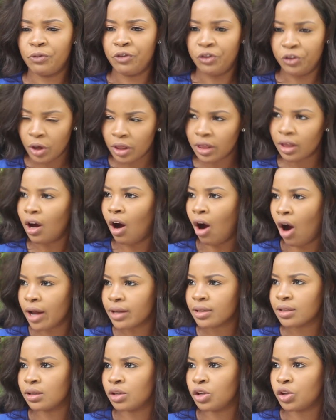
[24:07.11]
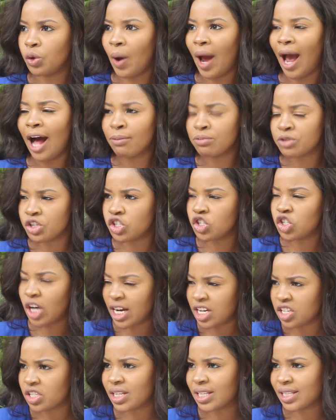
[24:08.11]
further on, you know, help to
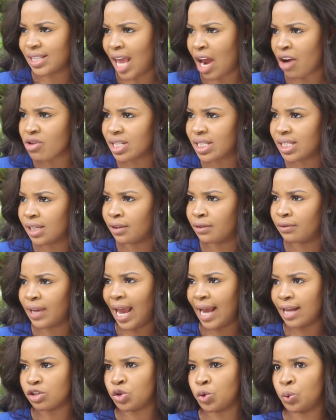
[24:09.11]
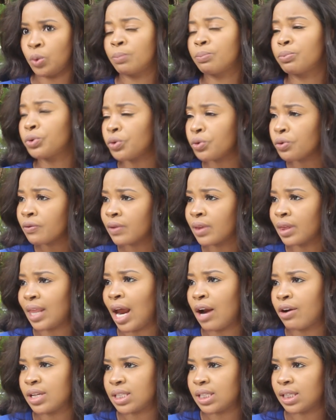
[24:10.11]
change this narrative and to improve the
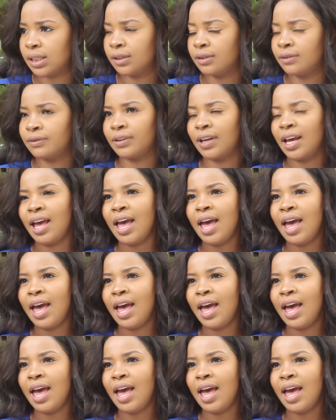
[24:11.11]
narrative.